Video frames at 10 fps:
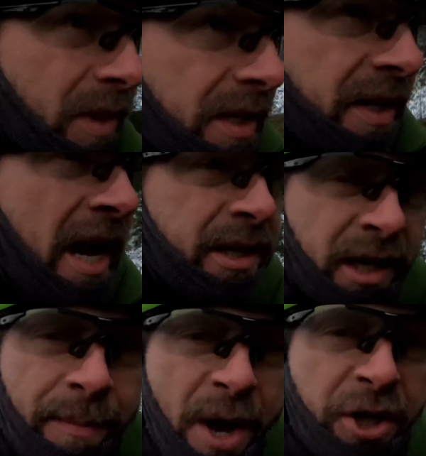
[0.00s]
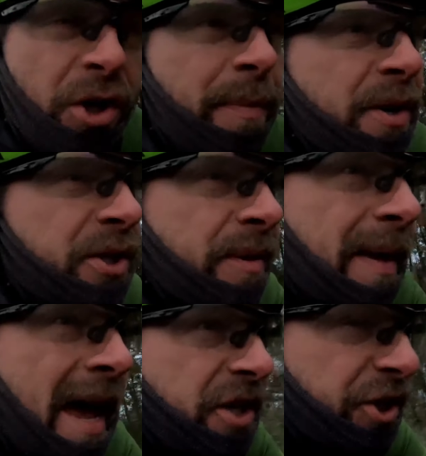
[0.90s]
they had commercial music
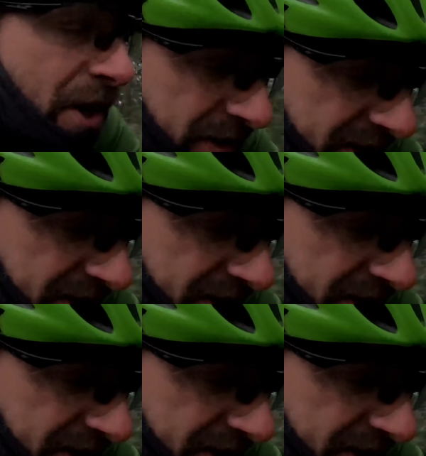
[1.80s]
playing, shall we